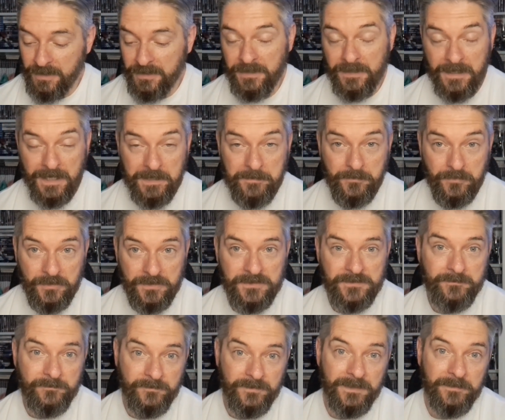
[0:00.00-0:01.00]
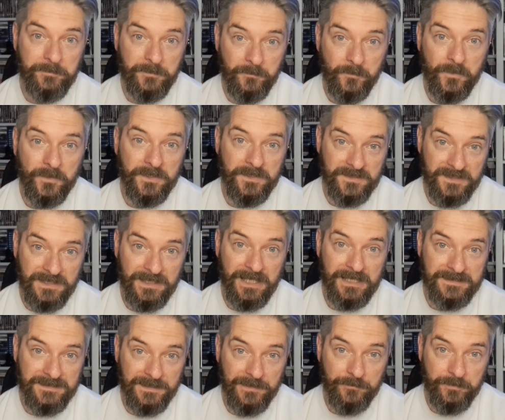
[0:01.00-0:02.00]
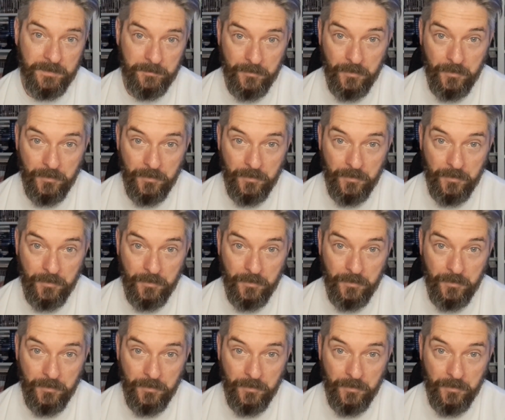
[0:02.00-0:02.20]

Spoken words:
and Game Boy is something I've been wanting to collect a little bit